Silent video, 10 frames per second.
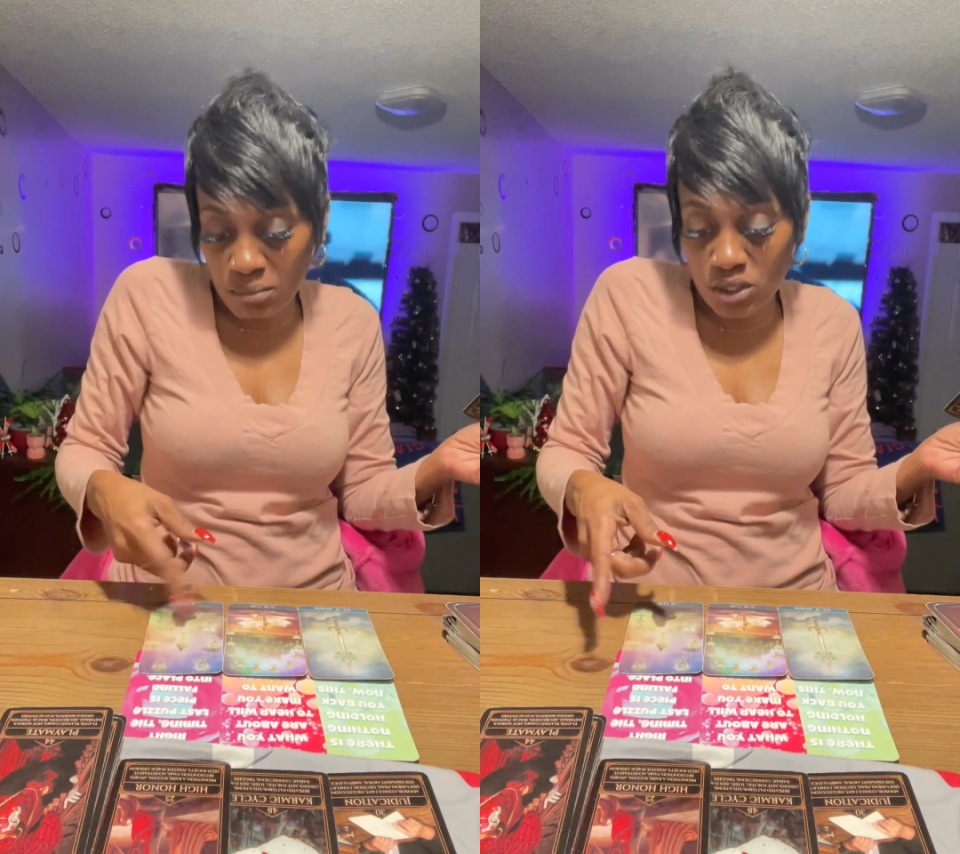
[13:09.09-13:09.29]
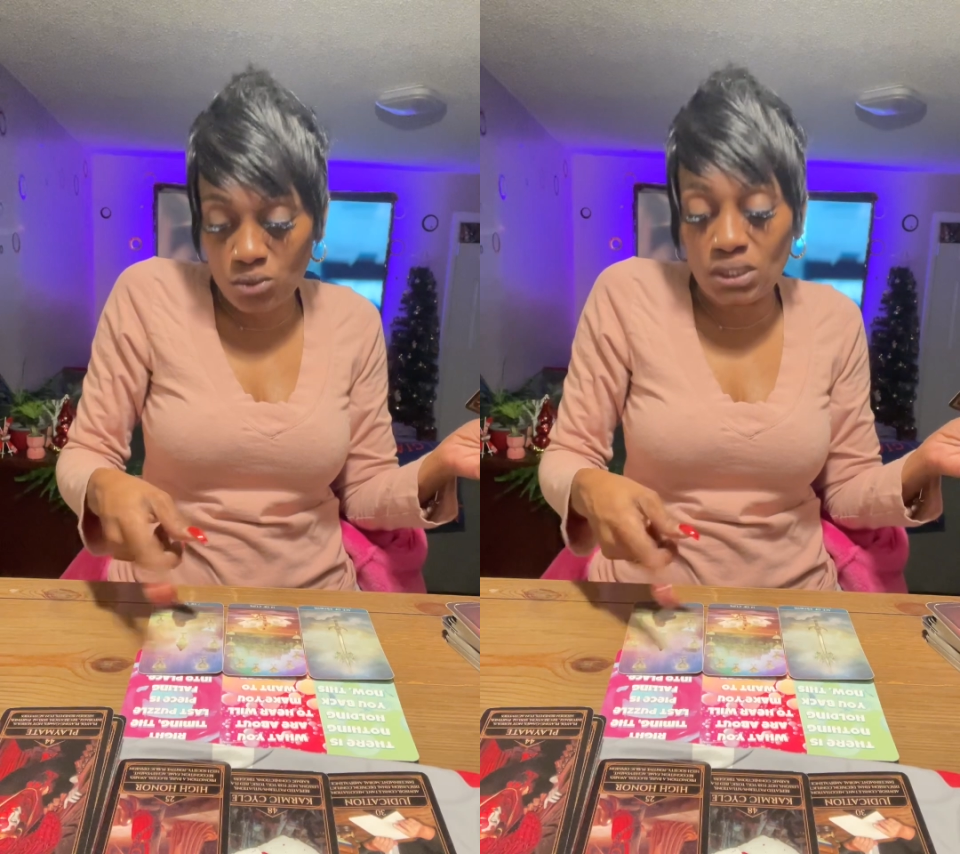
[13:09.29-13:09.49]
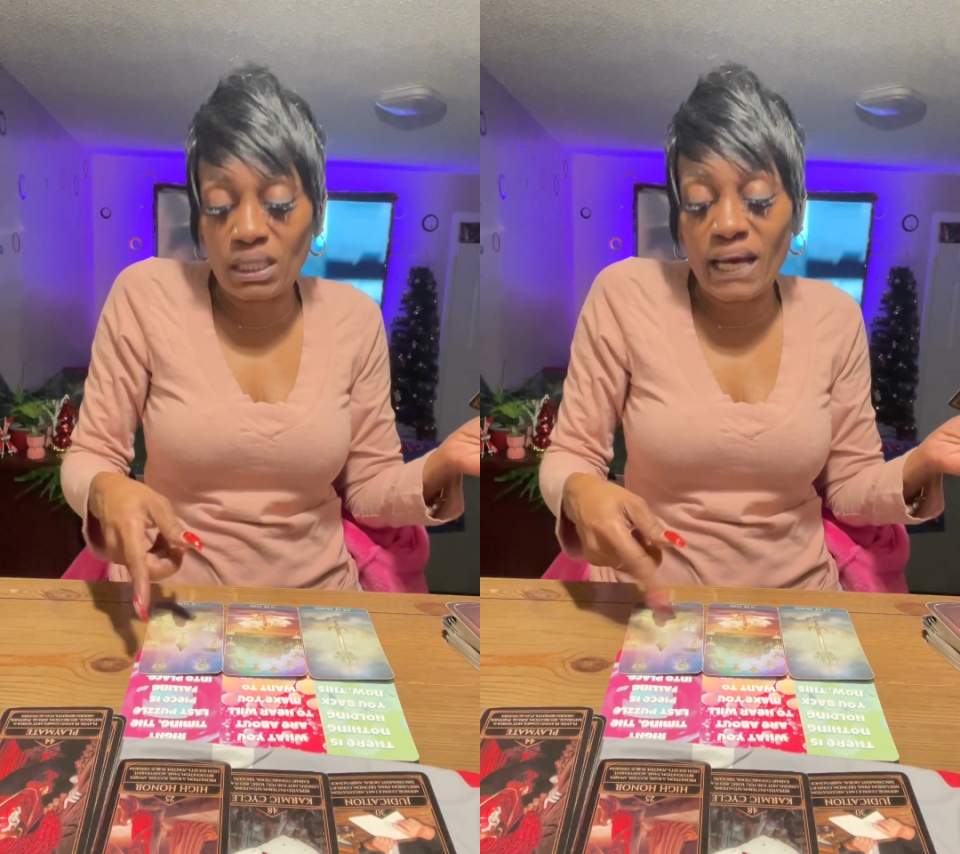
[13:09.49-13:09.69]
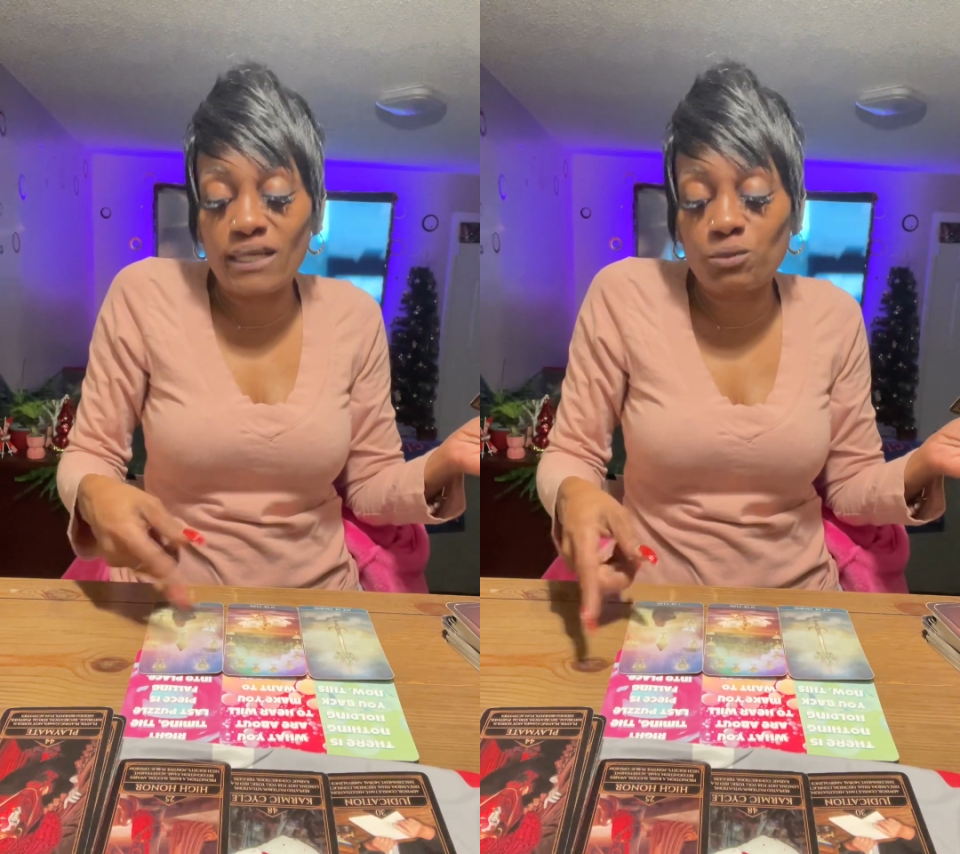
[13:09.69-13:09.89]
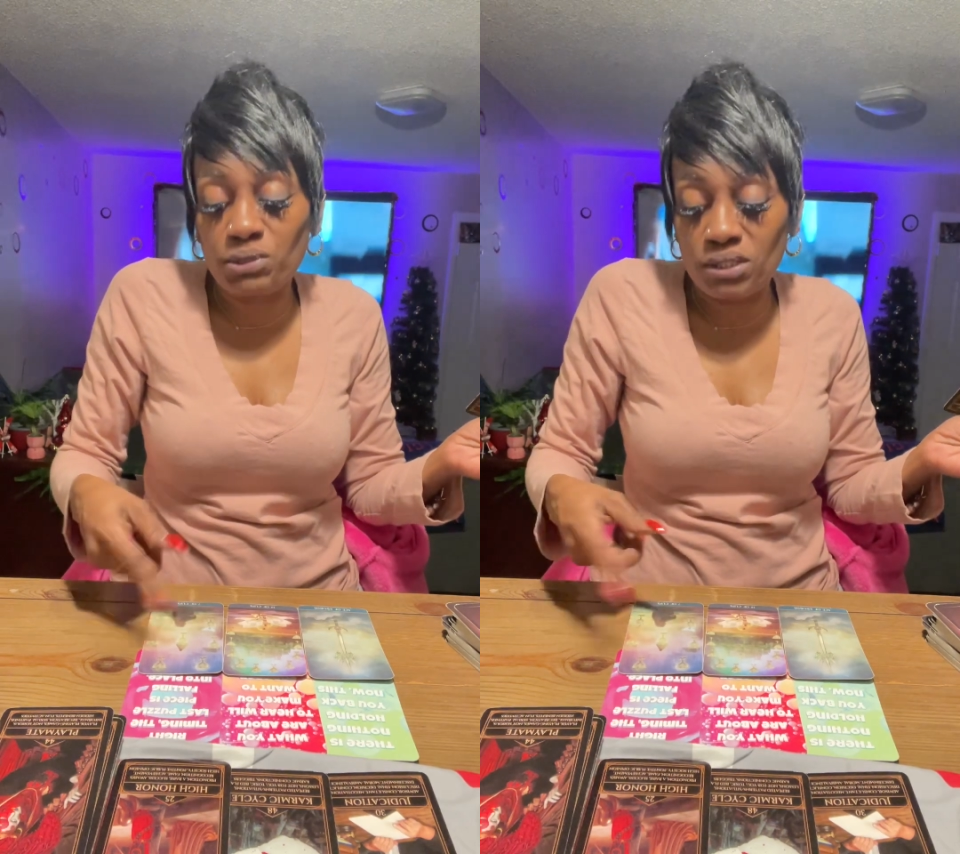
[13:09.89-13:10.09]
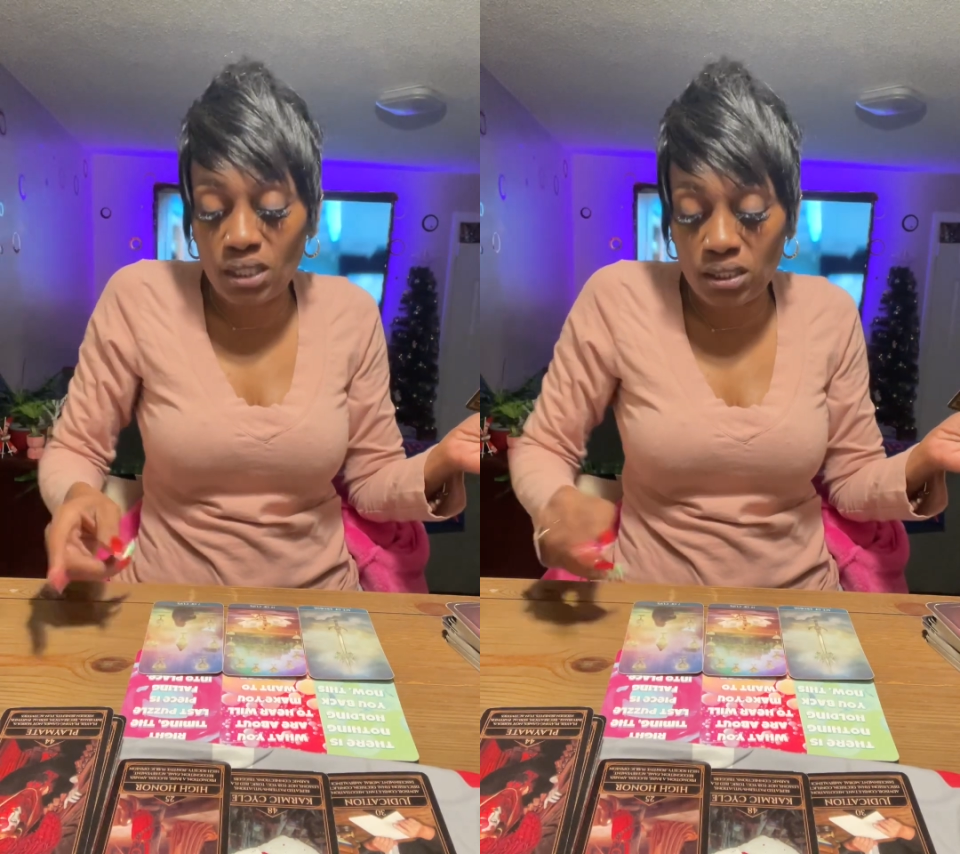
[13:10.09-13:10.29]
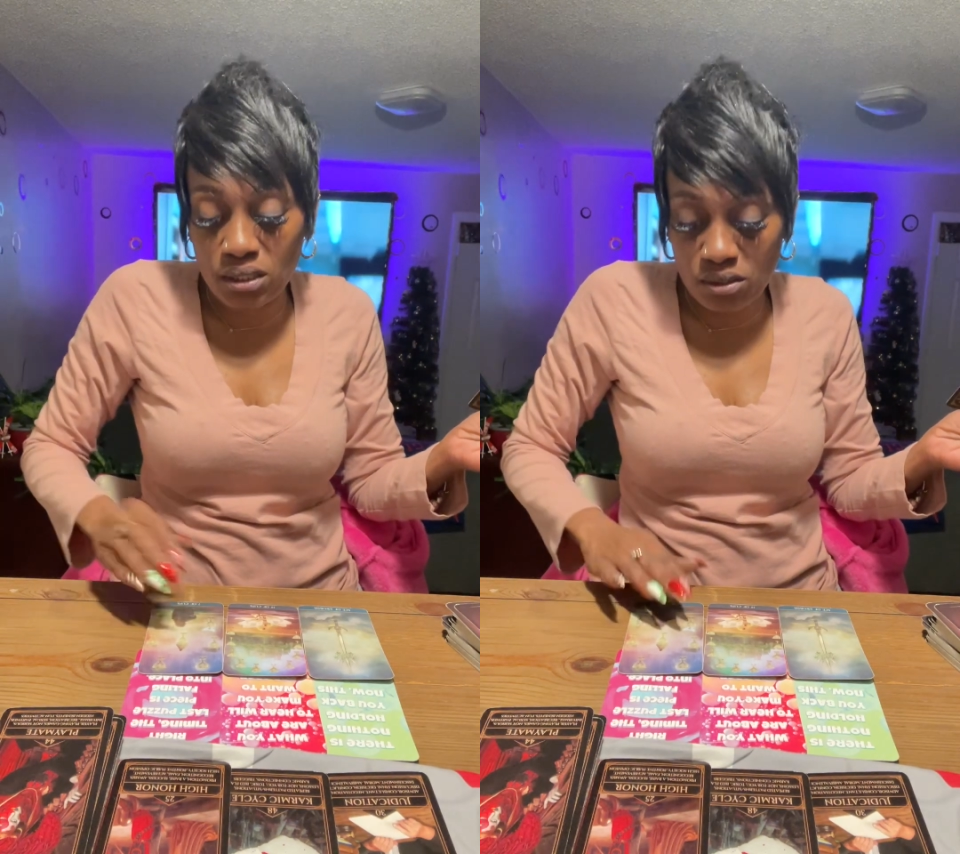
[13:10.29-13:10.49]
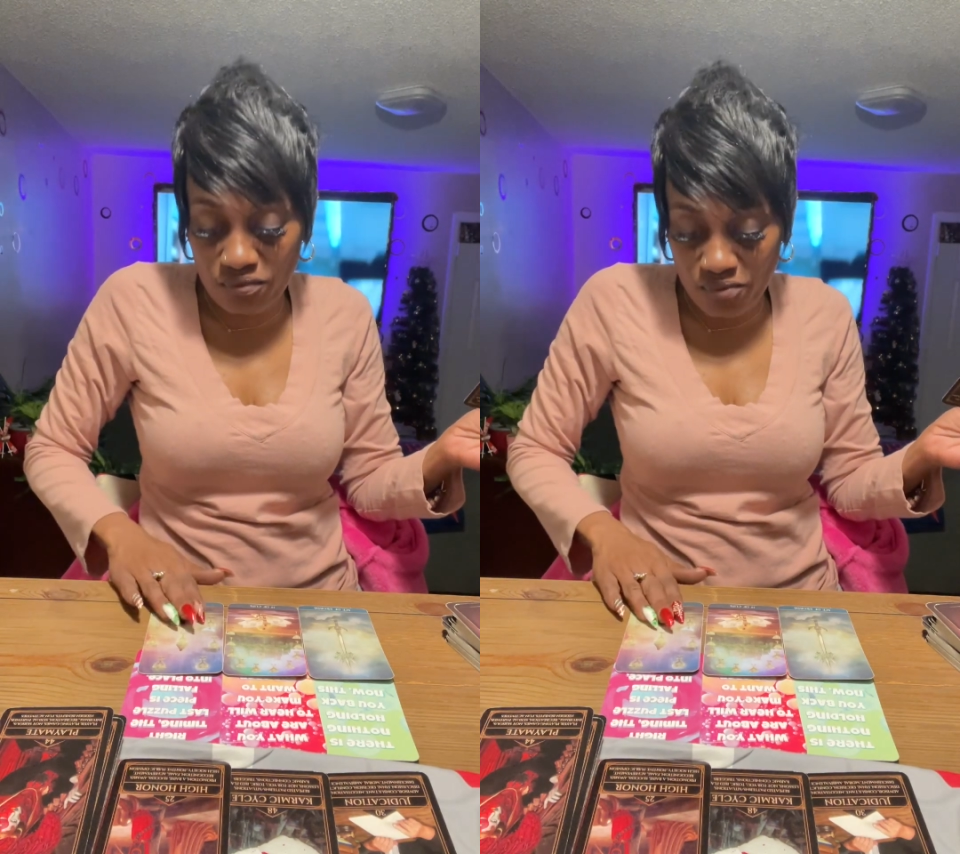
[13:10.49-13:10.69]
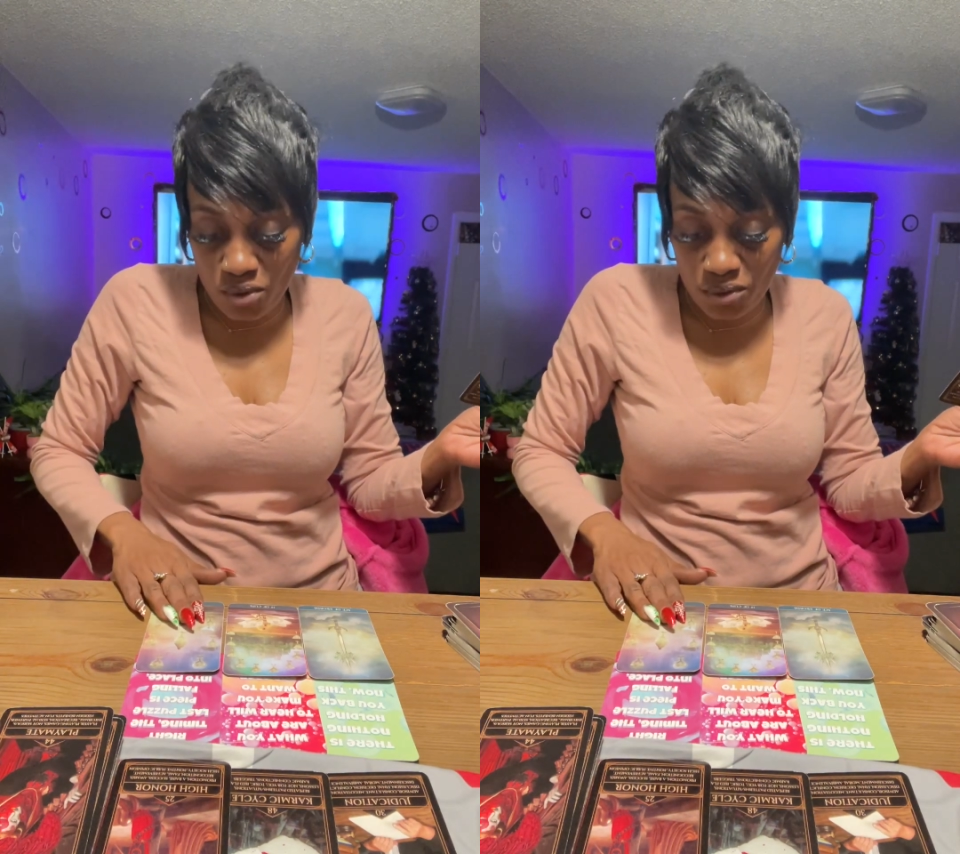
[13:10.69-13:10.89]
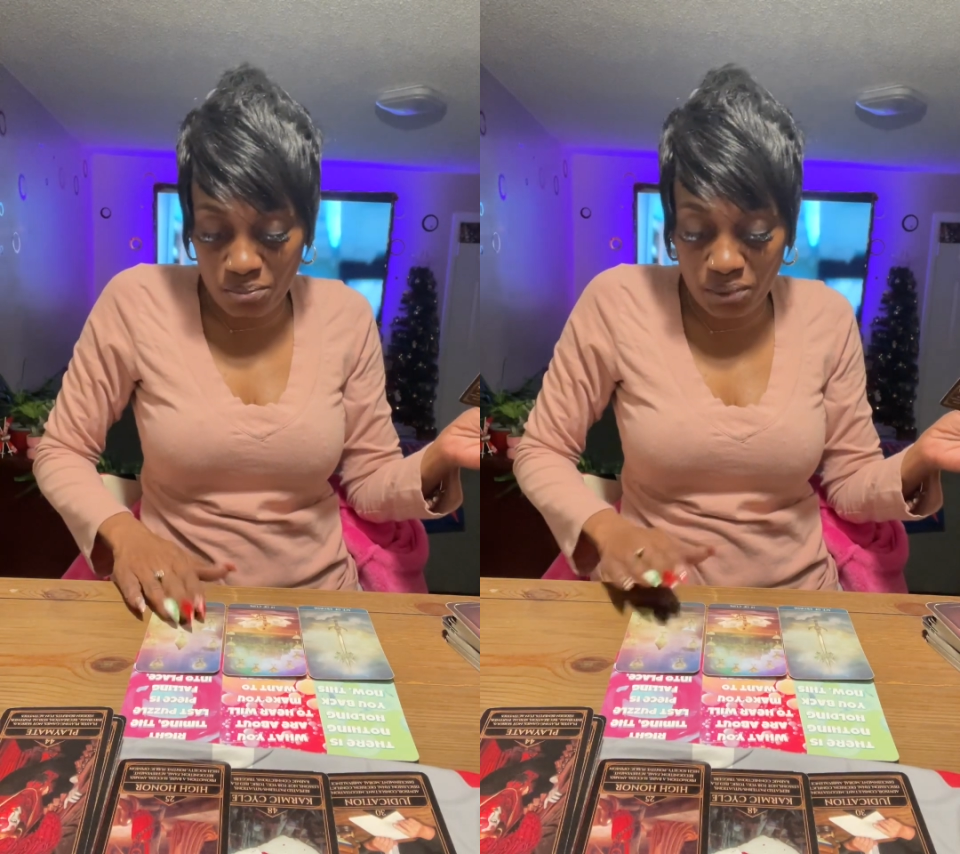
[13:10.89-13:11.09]
And this was the last piece that needed to
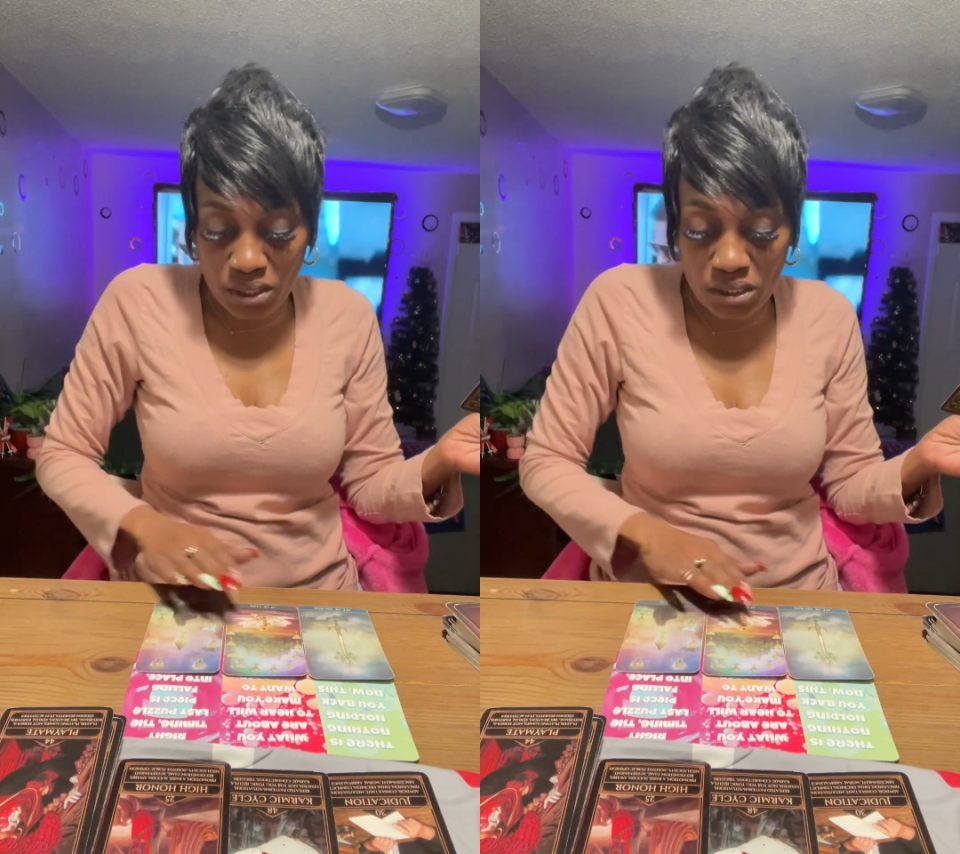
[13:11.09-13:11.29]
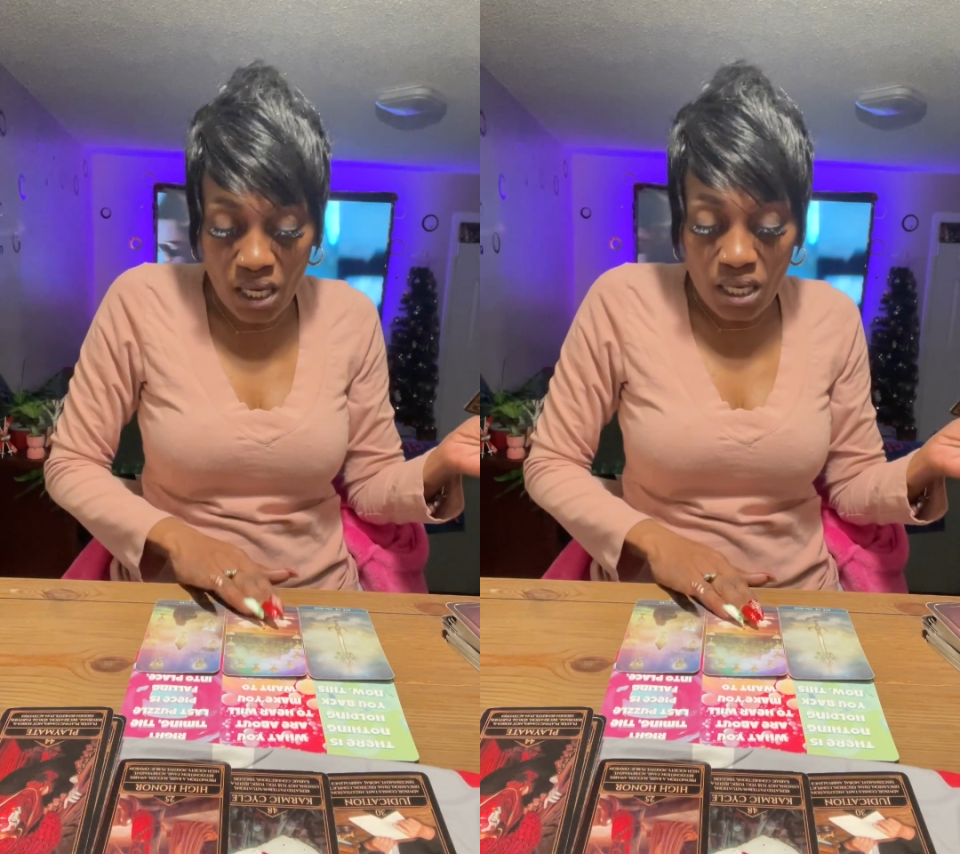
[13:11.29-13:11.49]
fall in place.